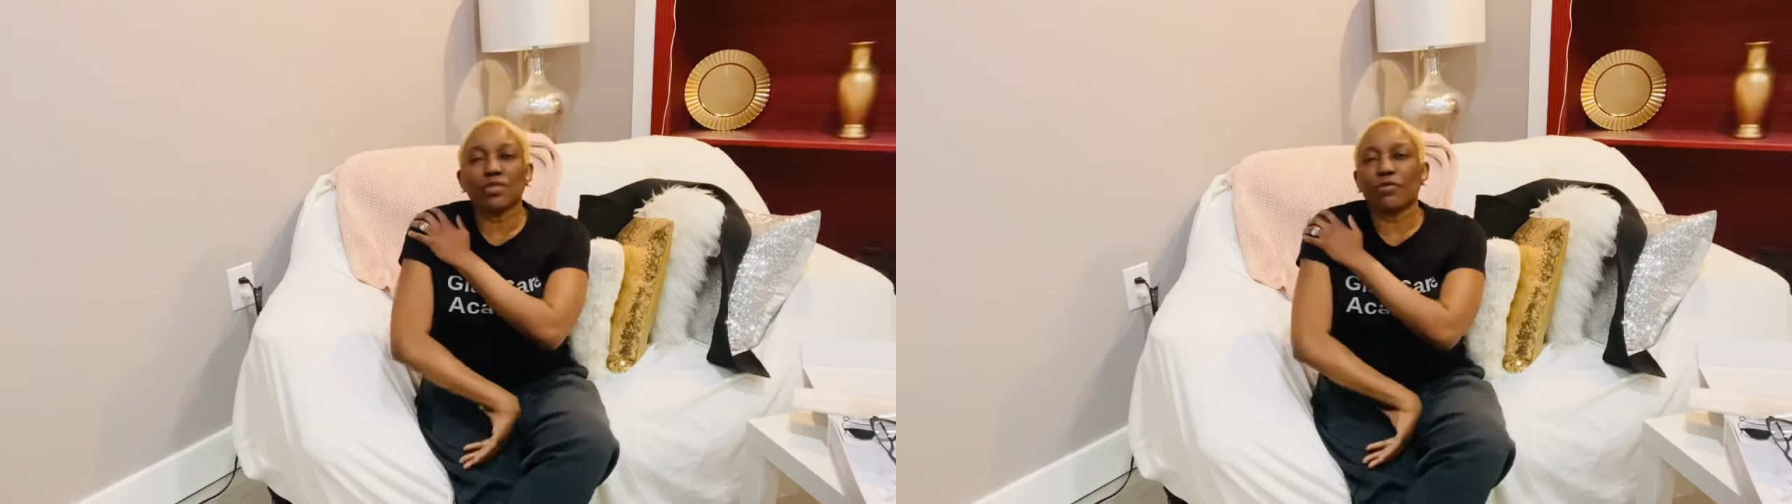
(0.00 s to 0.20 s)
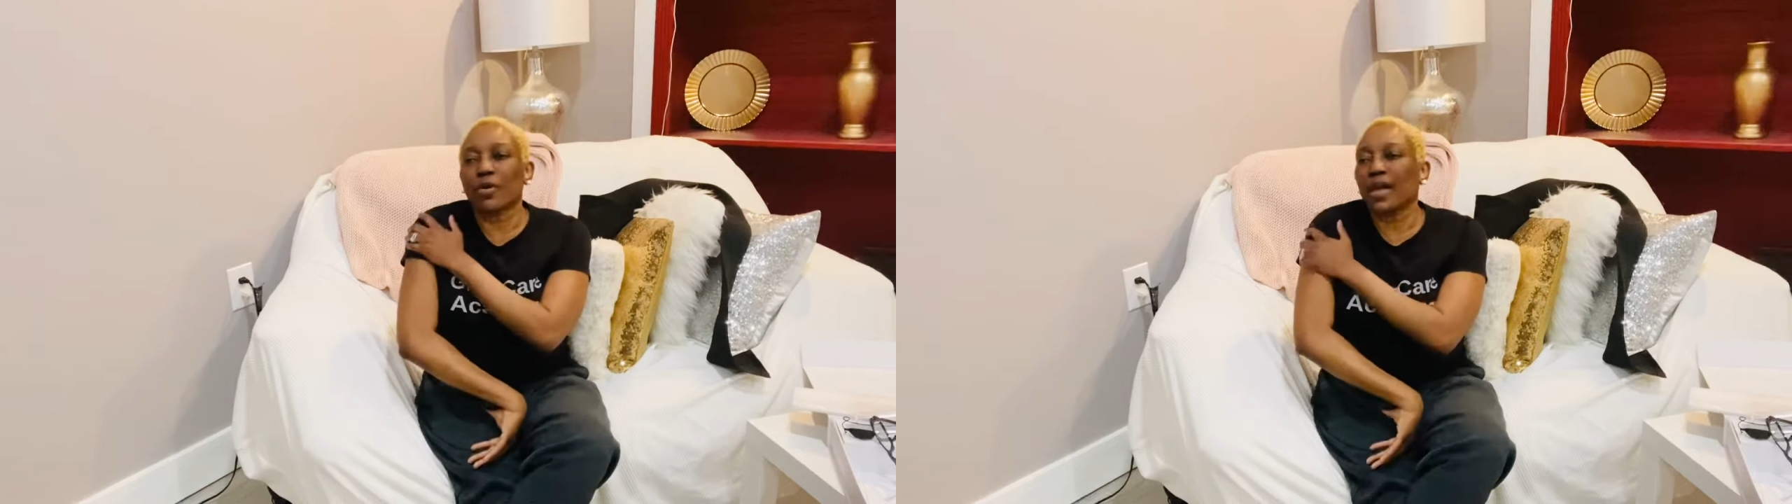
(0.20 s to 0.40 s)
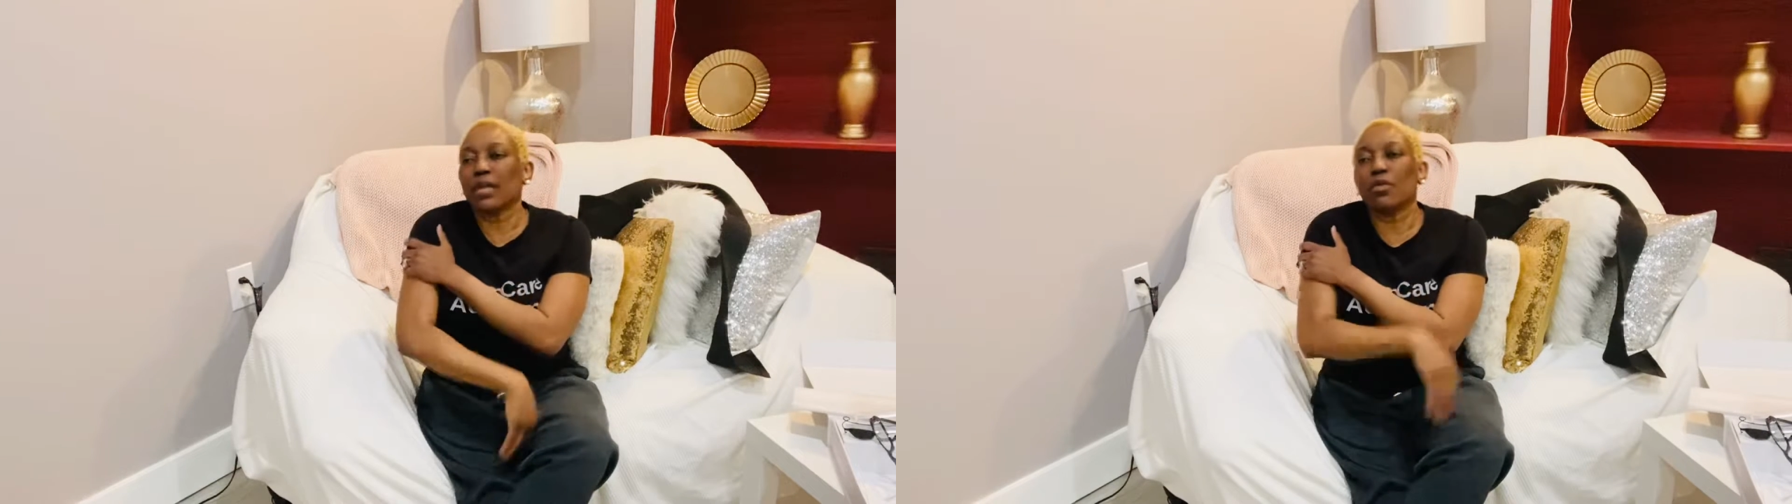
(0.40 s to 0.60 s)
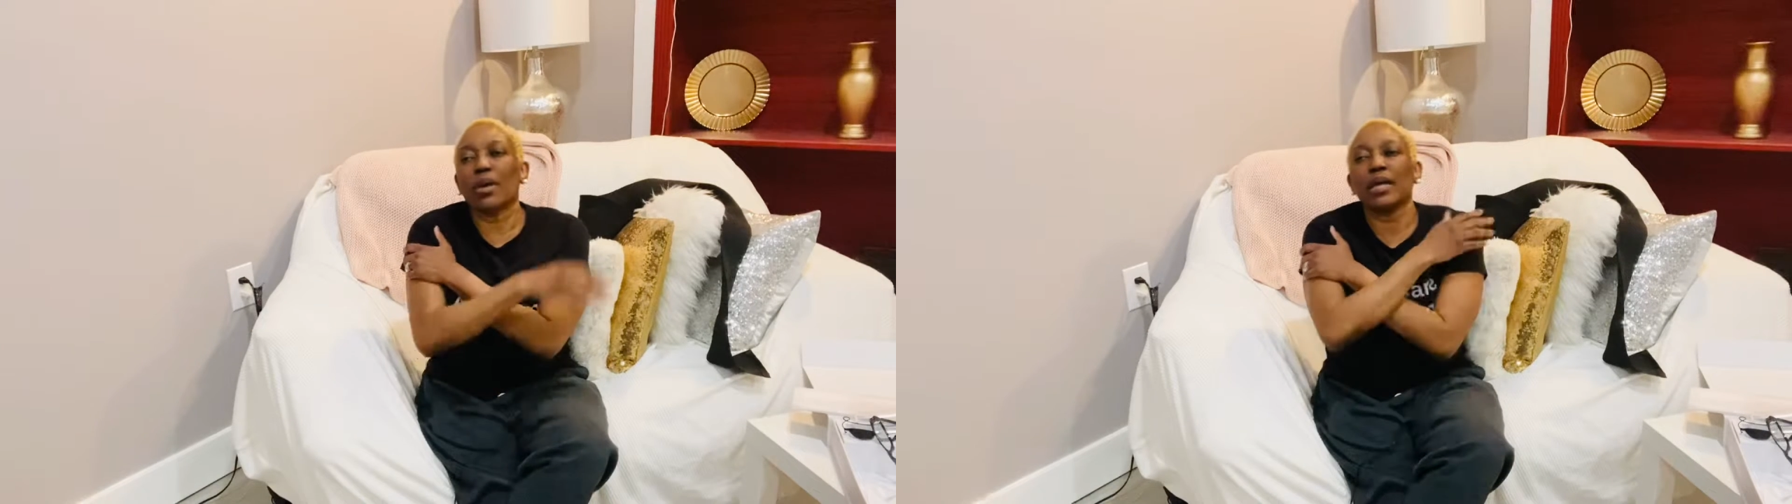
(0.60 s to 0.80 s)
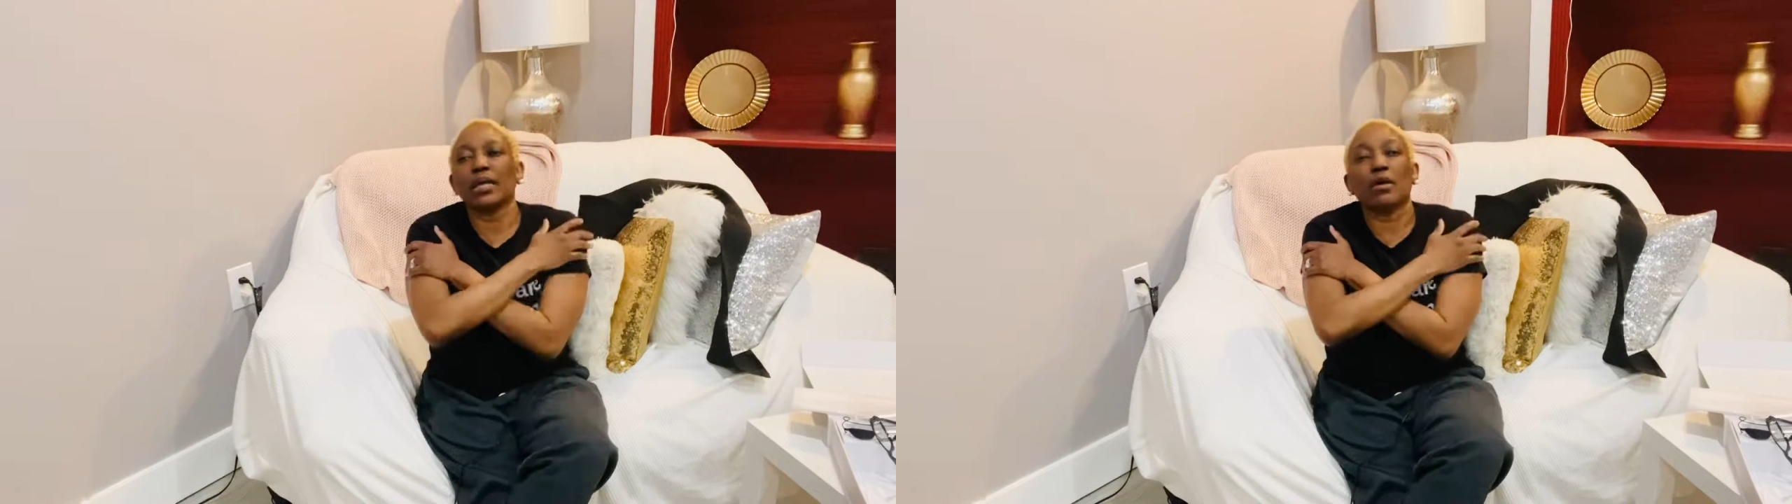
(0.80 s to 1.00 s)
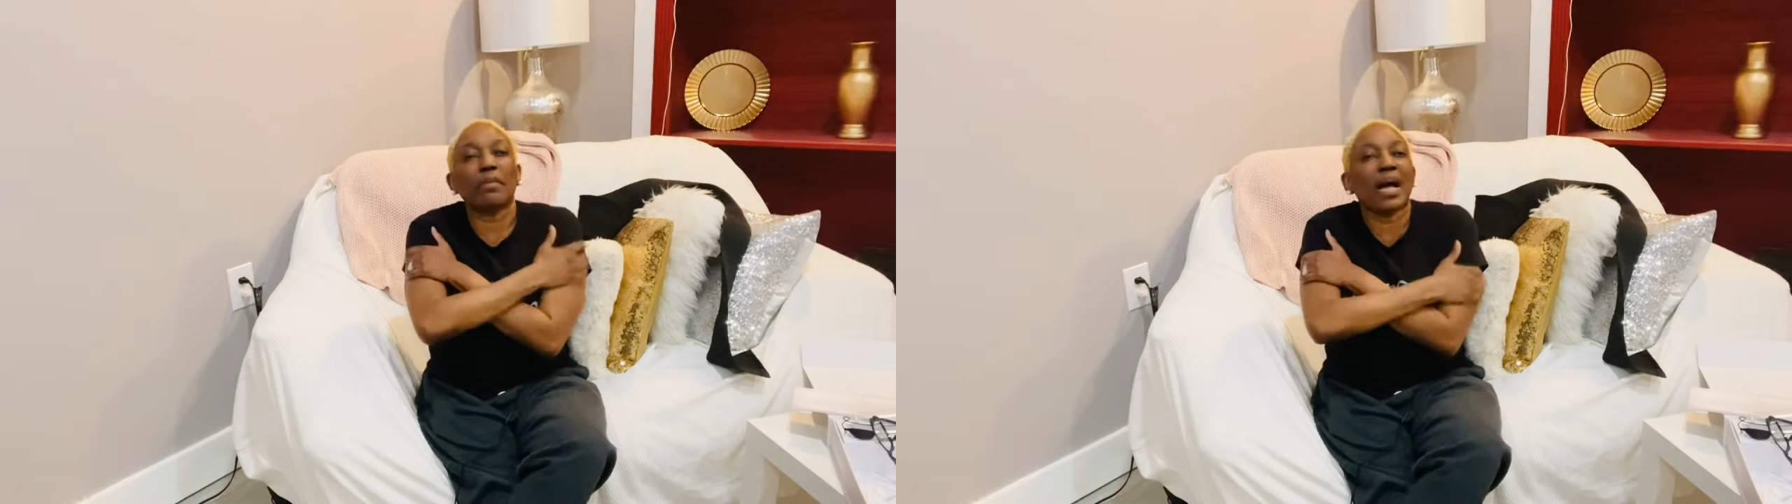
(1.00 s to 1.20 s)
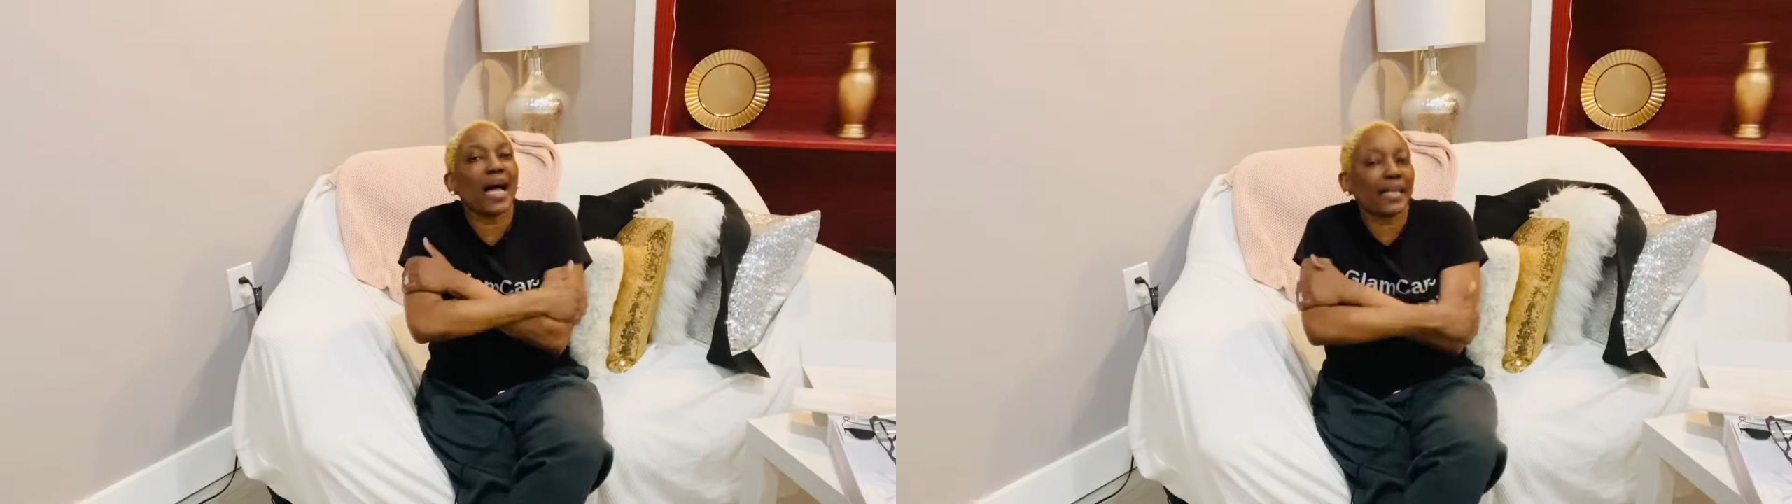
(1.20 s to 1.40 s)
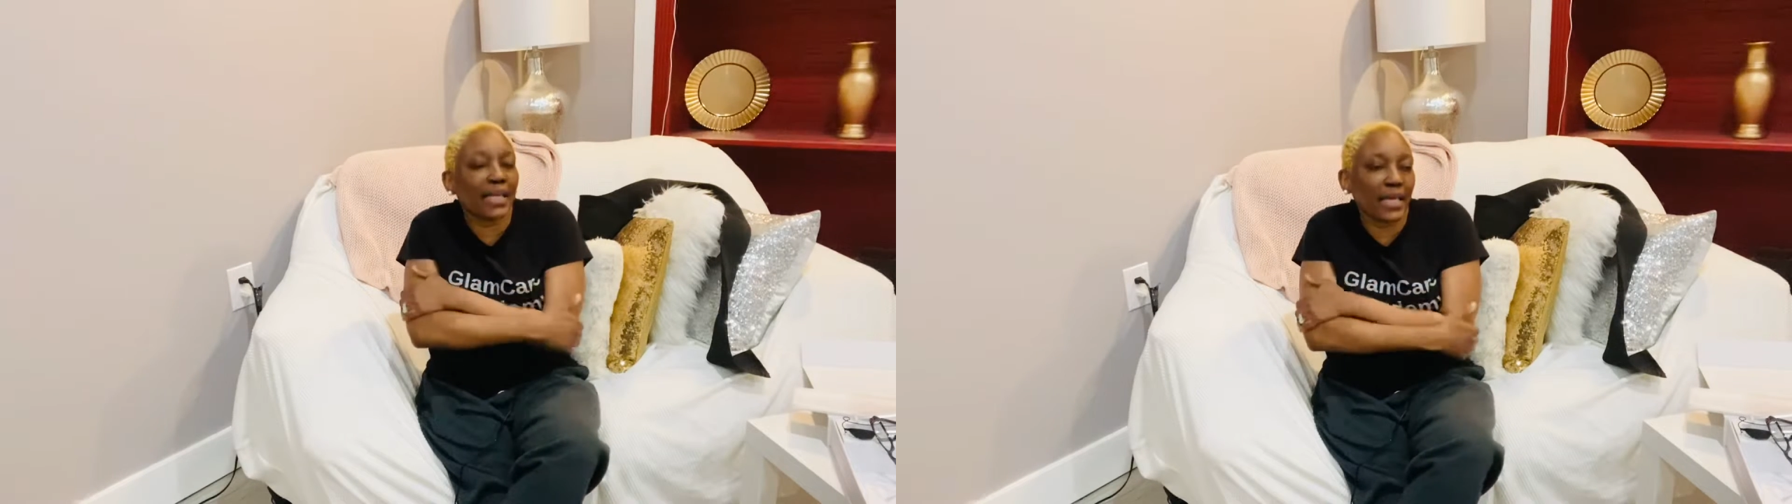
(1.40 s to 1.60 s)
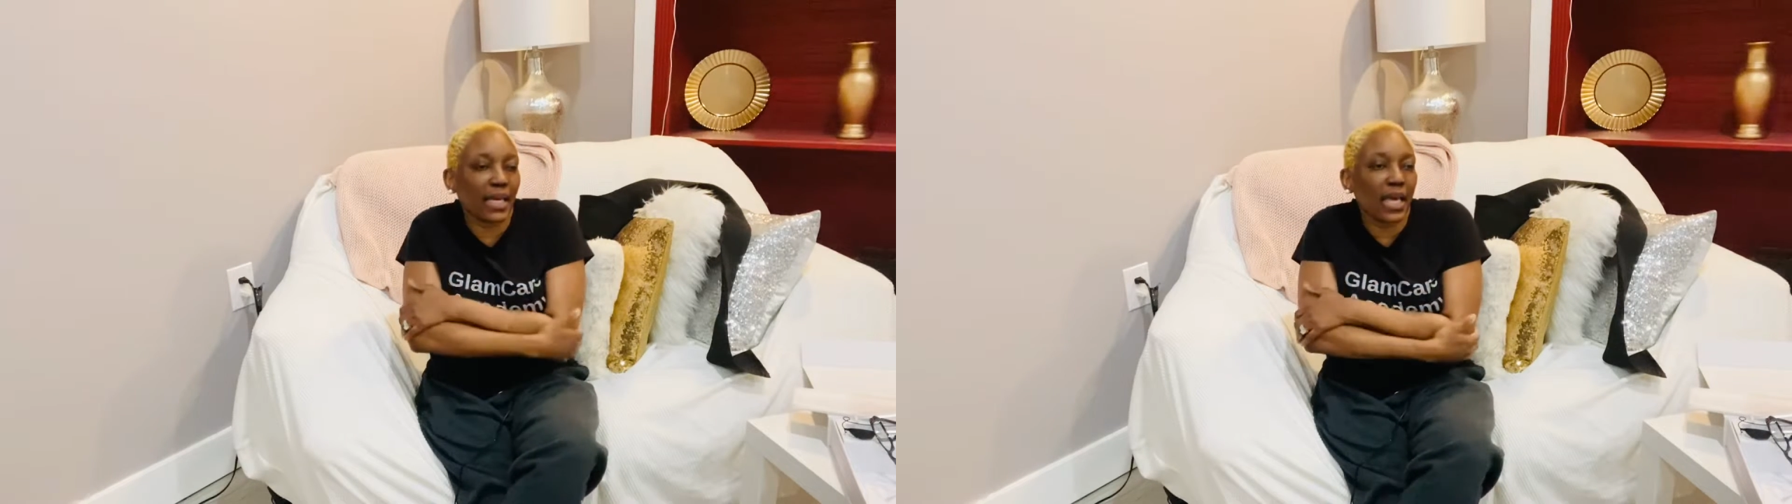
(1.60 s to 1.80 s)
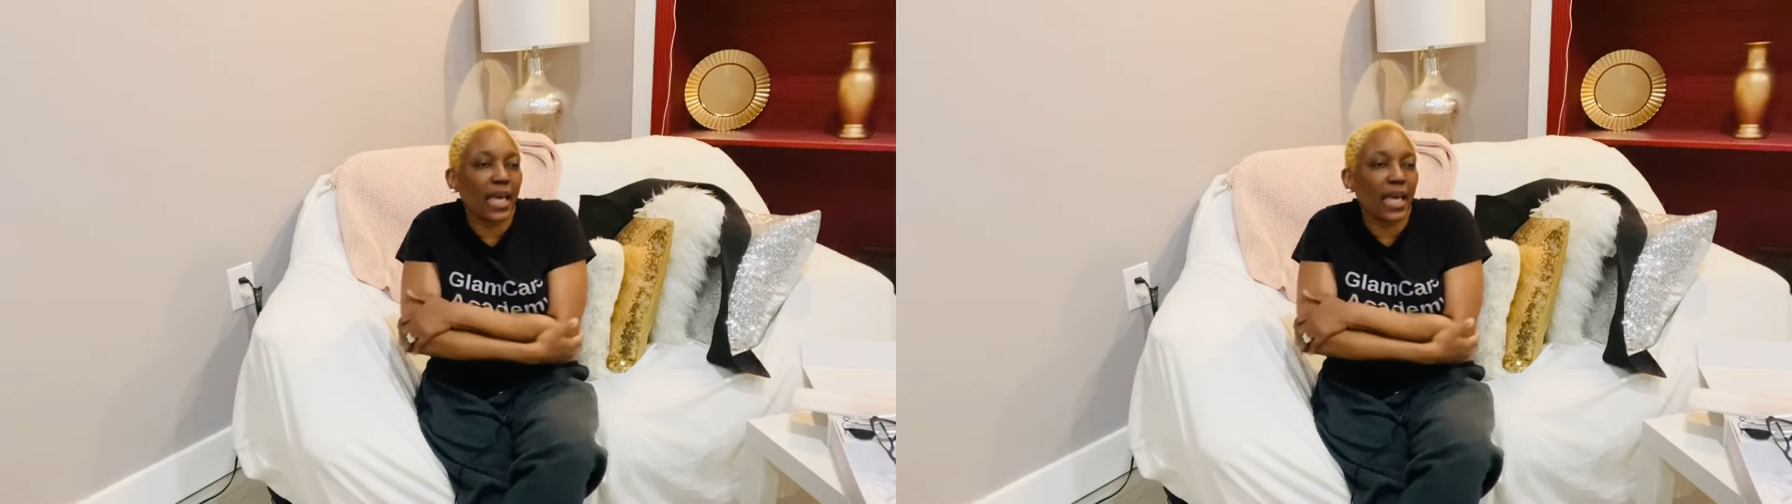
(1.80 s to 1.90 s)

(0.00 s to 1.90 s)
it for anywhere in your body.